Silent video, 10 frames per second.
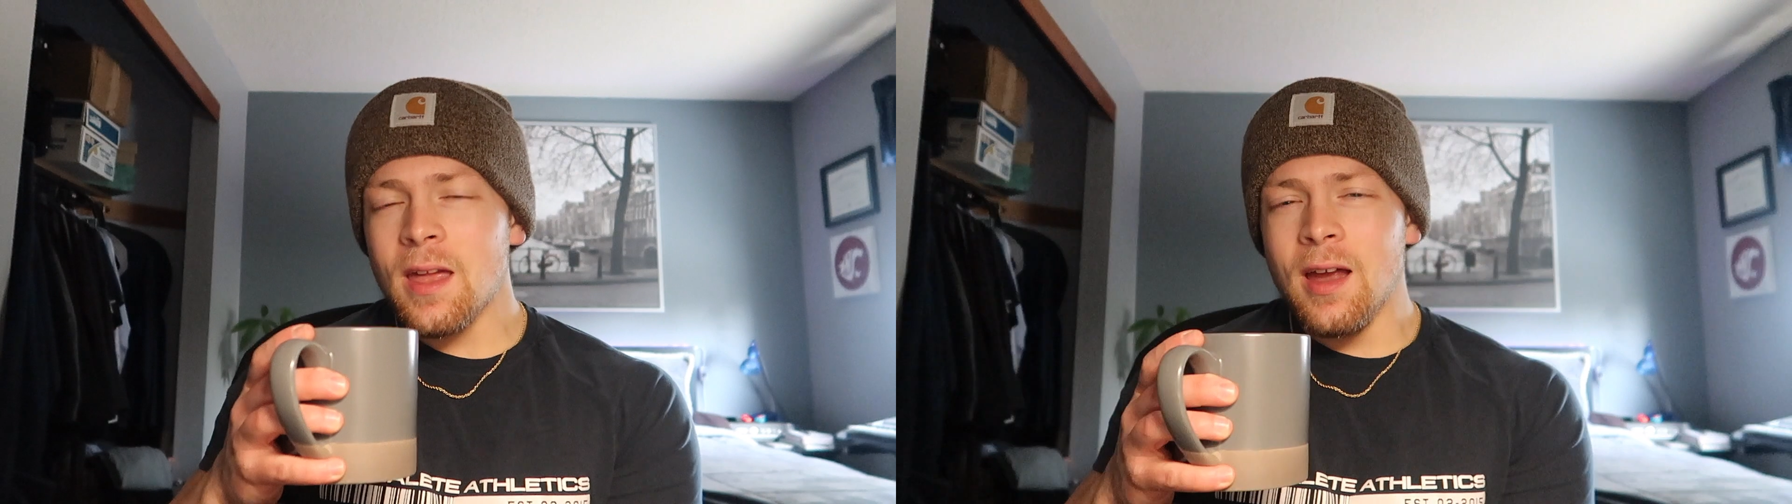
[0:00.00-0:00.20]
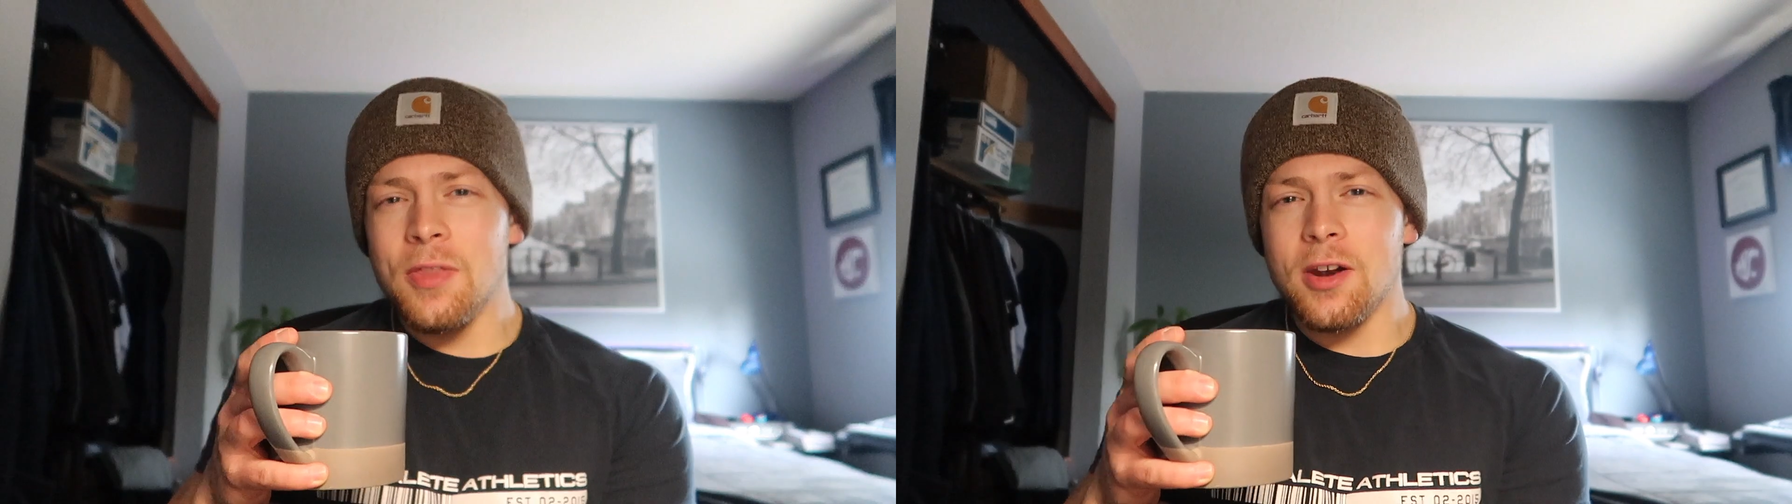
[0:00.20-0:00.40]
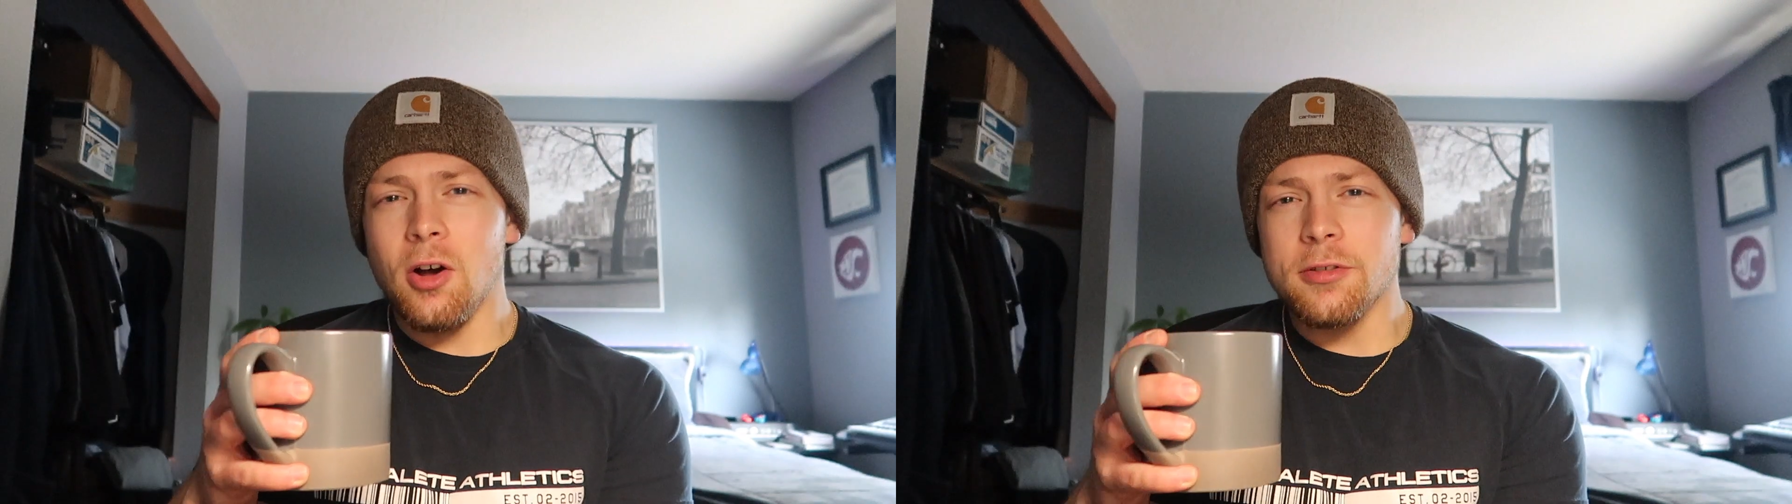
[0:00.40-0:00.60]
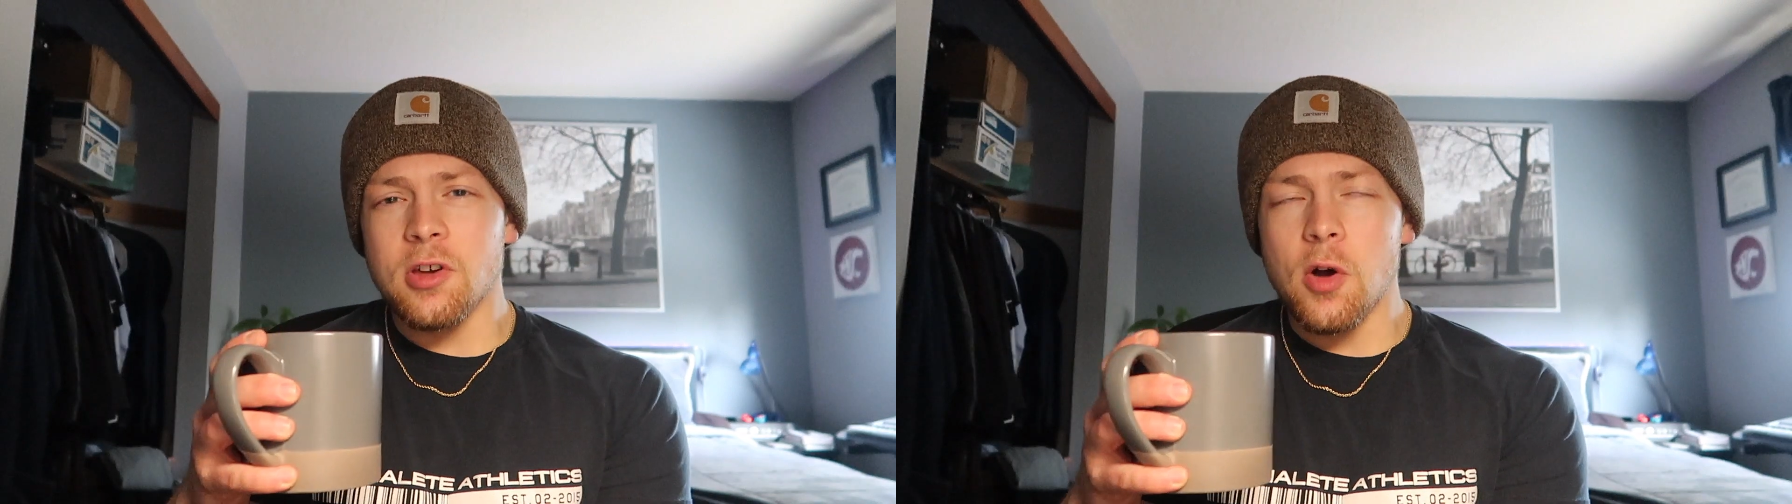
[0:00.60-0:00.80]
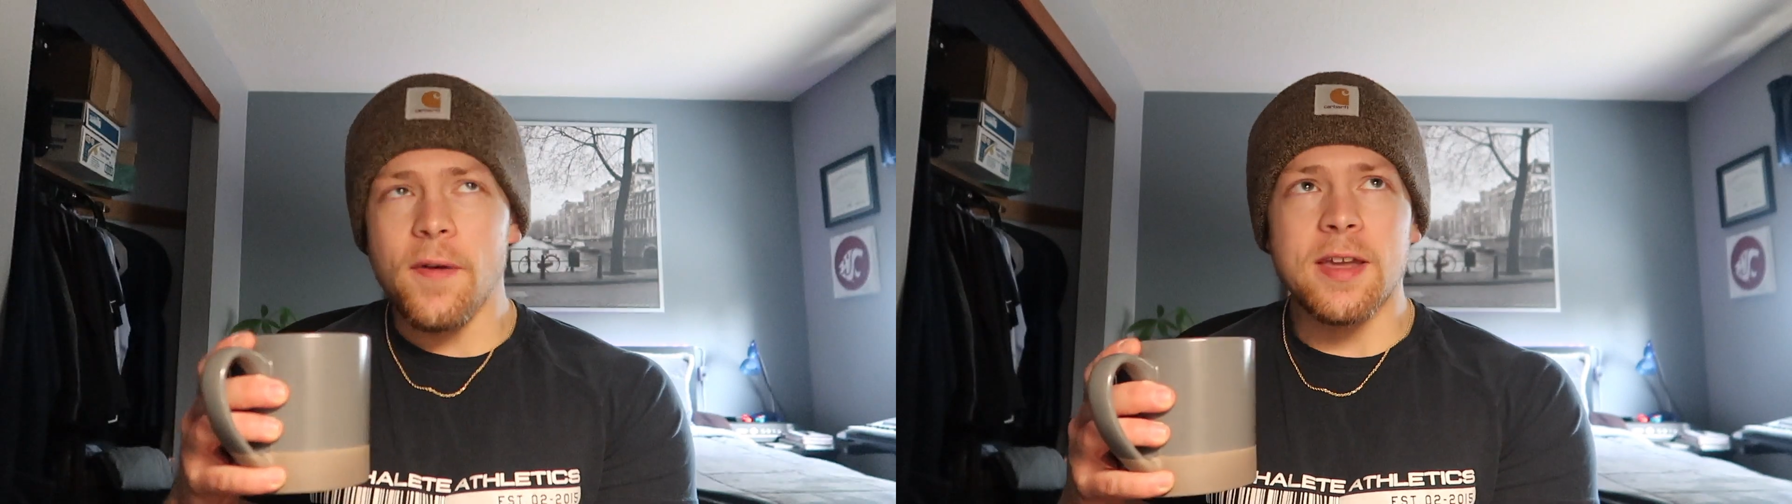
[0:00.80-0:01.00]
And then
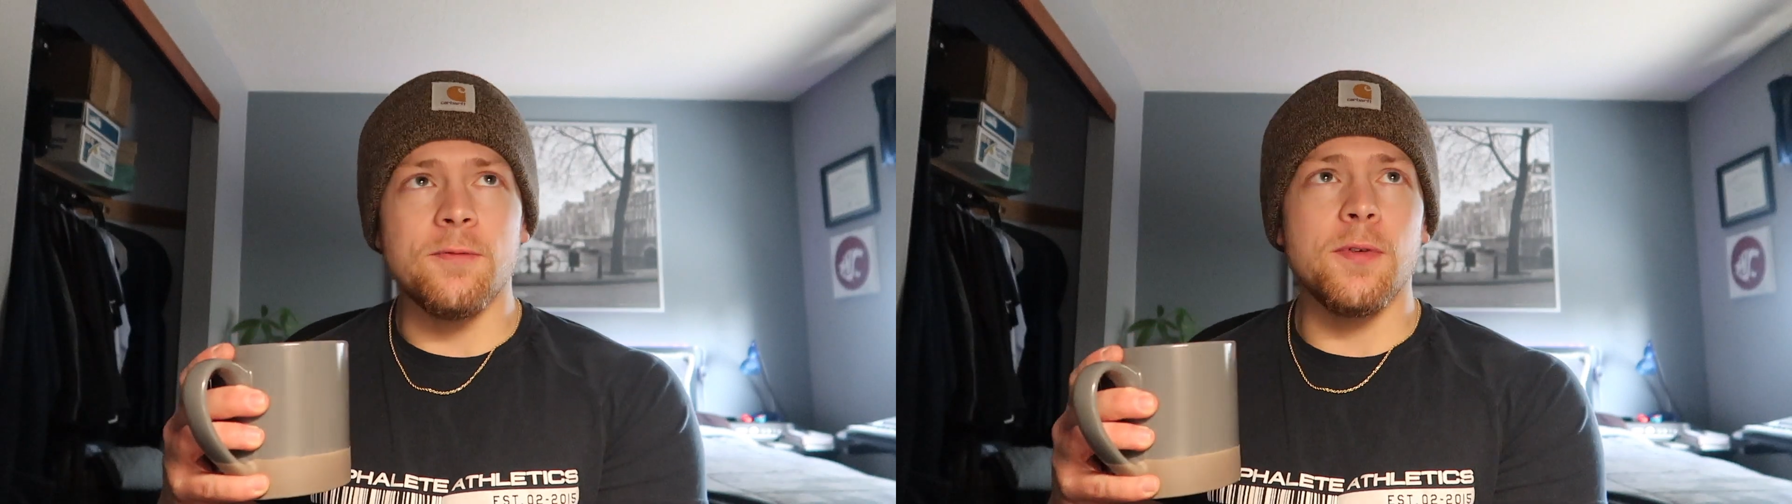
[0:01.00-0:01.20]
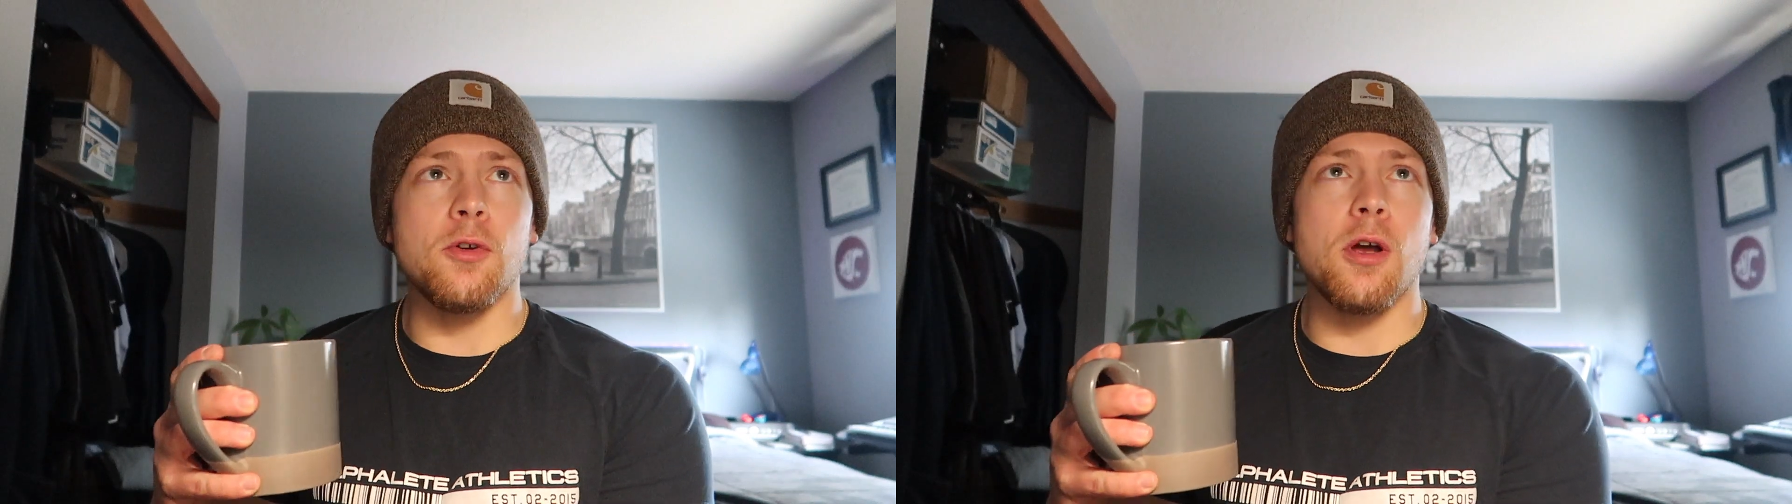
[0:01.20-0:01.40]
also if I could figure